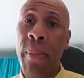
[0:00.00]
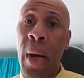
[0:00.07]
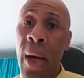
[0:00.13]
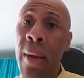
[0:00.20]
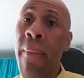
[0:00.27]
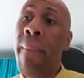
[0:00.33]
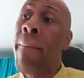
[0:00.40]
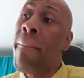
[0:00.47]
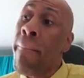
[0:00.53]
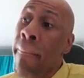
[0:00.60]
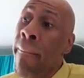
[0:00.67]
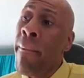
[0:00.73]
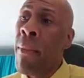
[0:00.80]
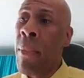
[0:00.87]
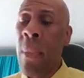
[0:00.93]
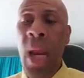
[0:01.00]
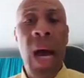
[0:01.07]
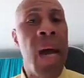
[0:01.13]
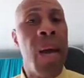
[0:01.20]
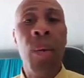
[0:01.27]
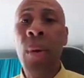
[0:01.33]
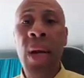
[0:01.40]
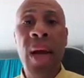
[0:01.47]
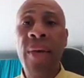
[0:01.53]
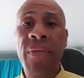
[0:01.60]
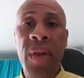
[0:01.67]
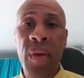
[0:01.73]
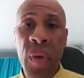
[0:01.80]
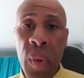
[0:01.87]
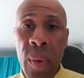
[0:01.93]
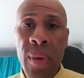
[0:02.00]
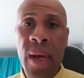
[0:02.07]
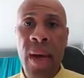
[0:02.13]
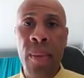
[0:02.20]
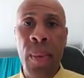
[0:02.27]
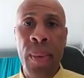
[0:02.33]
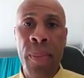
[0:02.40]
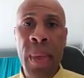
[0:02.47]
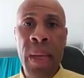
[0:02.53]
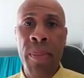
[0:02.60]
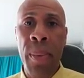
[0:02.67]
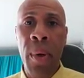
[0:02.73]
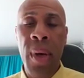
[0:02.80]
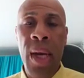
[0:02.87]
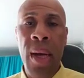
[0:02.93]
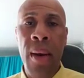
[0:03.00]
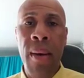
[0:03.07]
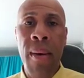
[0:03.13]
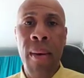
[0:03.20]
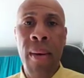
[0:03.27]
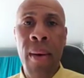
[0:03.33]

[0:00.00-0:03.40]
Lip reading: But I don't want to have to do that with people here.